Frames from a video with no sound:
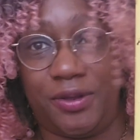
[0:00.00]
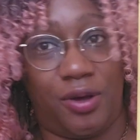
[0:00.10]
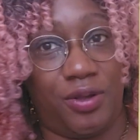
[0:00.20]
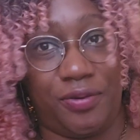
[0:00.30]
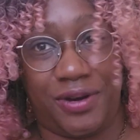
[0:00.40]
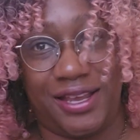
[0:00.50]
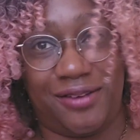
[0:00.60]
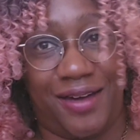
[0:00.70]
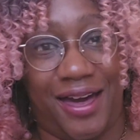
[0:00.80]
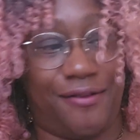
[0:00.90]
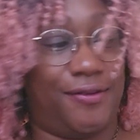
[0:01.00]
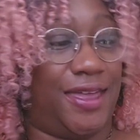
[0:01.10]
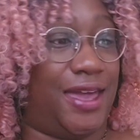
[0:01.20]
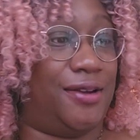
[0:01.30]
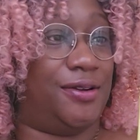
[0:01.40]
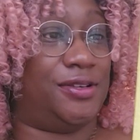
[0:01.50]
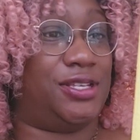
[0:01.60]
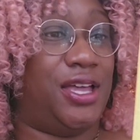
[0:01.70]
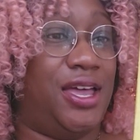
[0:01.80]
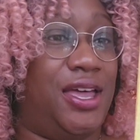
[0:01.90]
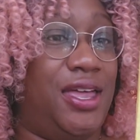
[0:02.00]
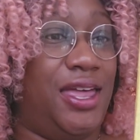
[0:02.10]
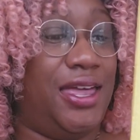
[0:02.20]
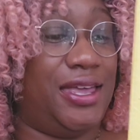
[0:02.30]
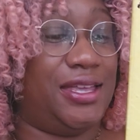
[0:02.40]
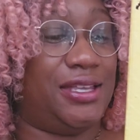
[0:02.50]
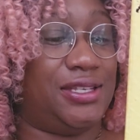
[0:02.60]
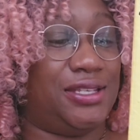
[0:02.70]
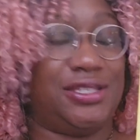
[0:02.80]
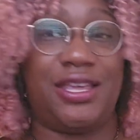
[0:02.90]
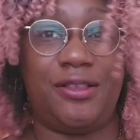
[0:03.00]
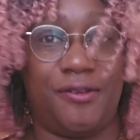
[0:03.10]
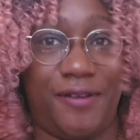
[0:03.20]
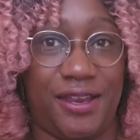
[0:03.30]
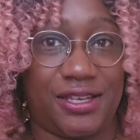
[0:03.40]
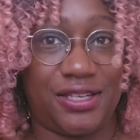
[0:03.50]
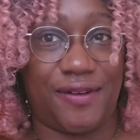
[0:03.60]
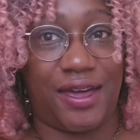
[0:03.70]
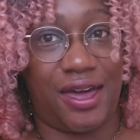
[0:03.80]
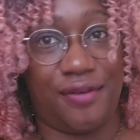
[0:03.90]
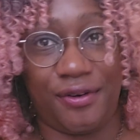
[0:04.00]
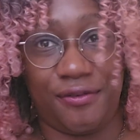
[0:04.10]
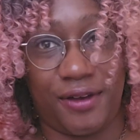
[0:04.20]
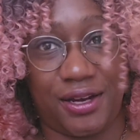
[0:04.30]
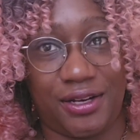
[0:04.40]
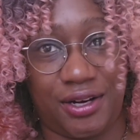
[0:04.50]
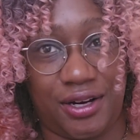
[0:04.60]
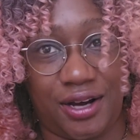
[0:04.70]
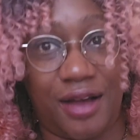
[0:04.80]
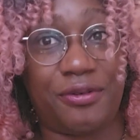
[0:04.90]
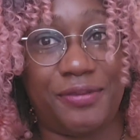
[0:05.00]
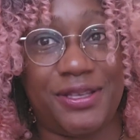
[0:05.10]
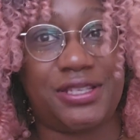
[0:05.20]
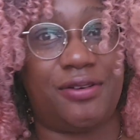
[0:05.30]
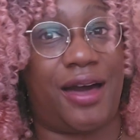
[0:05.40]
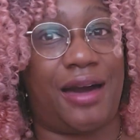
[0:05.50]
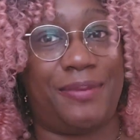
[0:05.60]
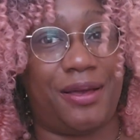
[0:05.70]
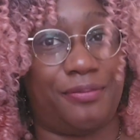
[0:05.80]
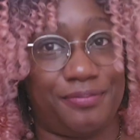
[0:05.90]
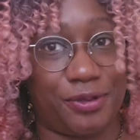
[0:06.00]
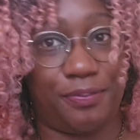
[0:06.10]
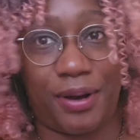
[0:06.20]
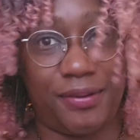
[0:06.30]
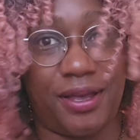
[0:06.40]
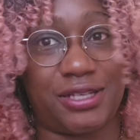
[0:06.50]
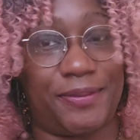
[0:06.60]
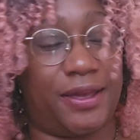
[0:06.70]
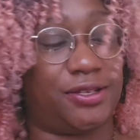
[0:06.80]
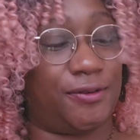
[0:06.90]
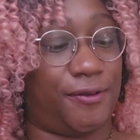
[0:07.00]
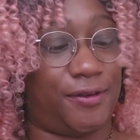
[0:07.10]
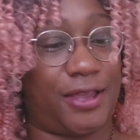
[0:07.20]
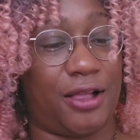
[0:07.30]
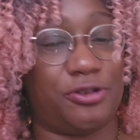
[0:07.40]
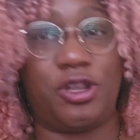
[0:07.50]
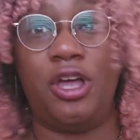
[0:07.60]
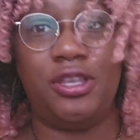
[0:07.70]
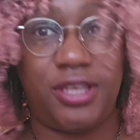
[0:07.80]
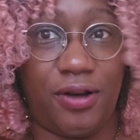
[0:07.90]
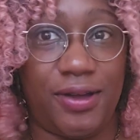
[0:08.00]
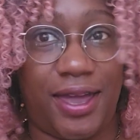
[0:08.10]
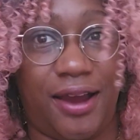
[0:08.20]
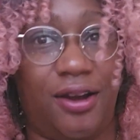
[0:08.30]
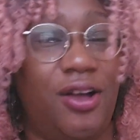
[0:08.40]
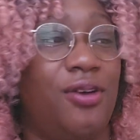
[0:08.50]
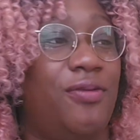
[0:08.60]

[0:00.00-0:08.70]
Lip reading: The only one I don't have of the inners is Sailor Venus. If I ever find her, I will be so happy. She'll probably cost me $150. Don't care.